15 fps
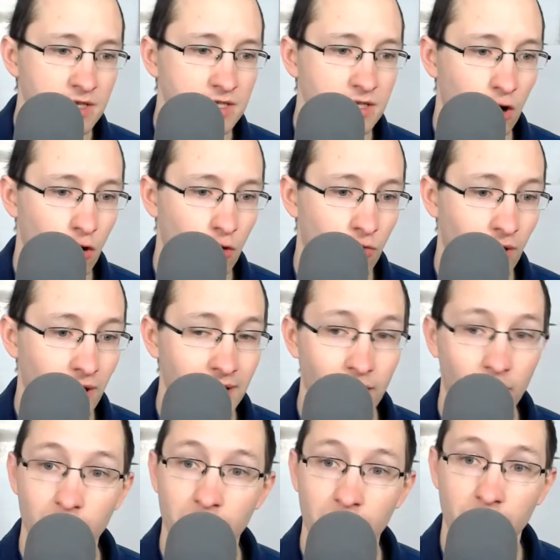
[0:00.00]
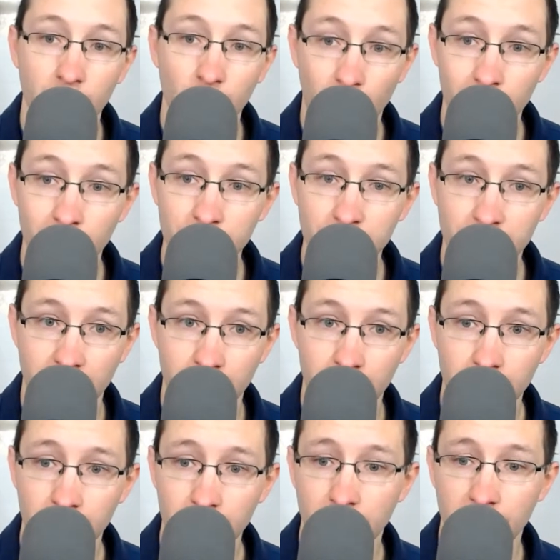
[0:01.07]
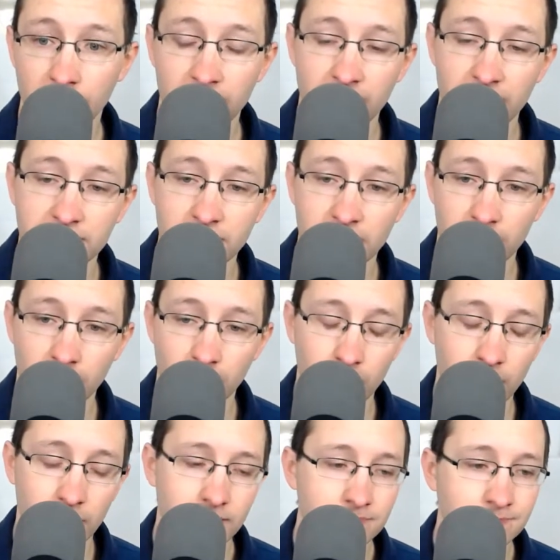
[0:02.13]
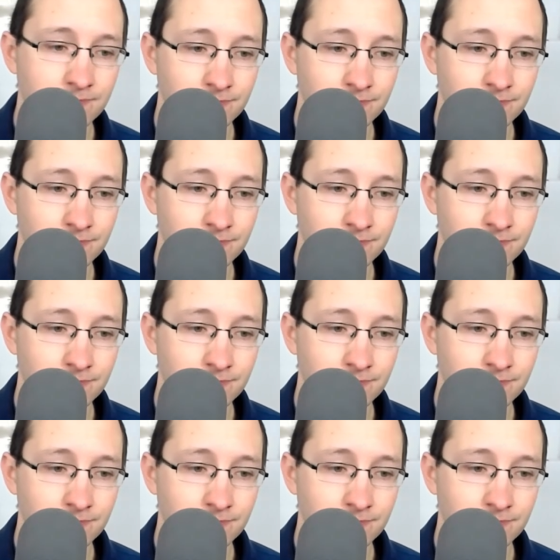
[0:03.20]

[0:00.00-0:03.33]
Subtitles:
So right now I'm on the normal channel of the AC30.